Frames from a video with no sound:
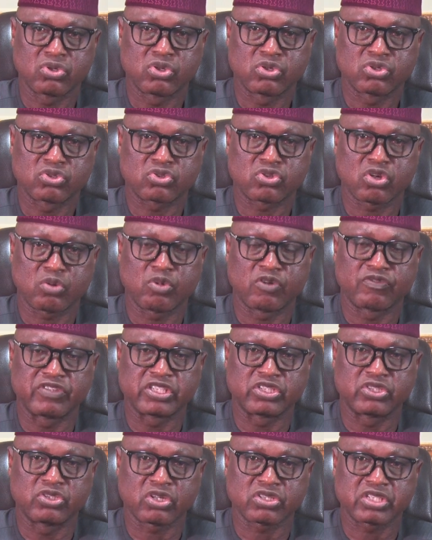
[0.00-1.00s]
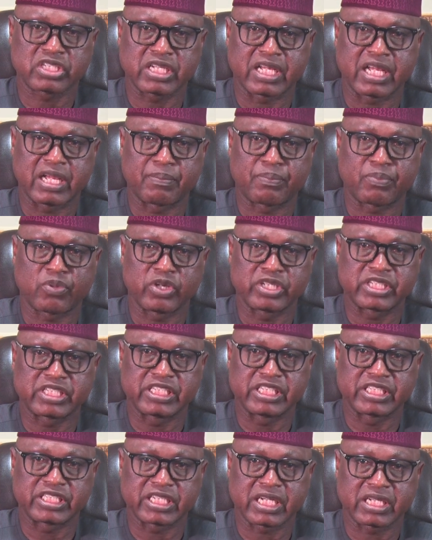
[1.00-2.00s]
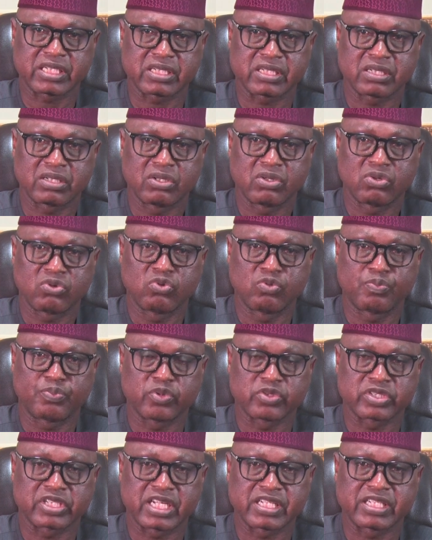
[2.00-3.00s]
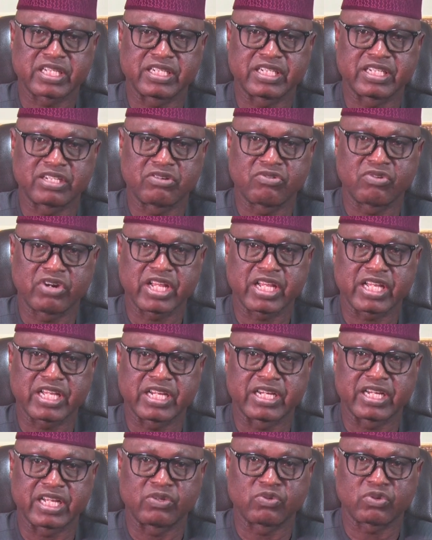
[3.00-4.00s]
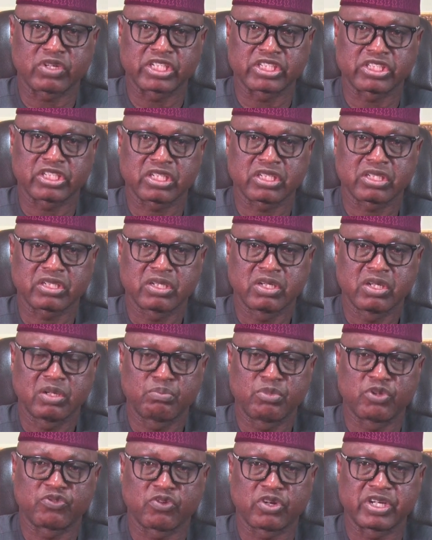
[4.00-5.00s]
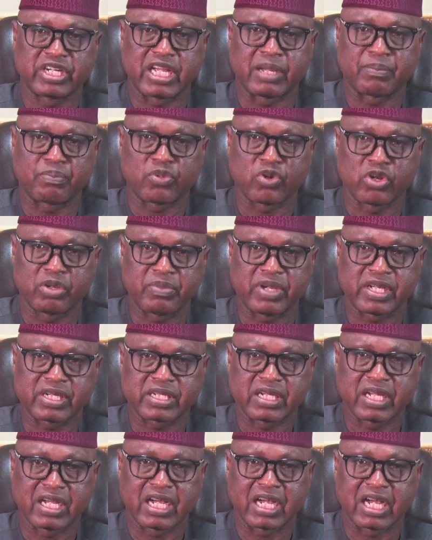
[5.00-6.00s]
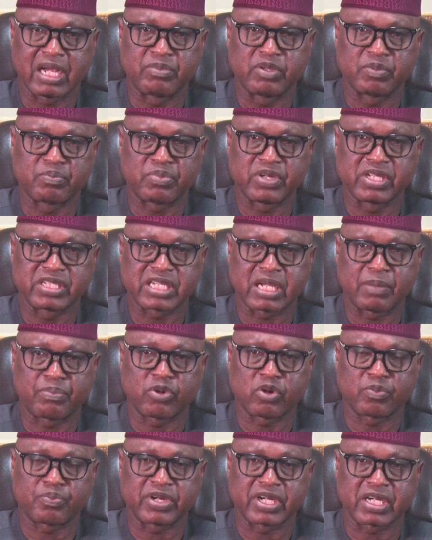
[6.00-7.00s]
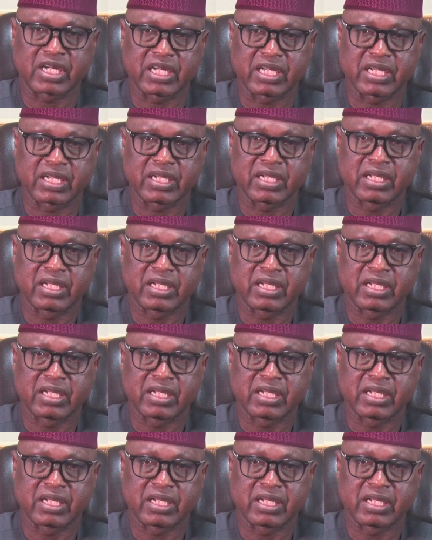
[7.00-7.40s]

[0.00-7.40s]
Some of the just employed teachers who possess a degree in education before their employment have been placed appropriately,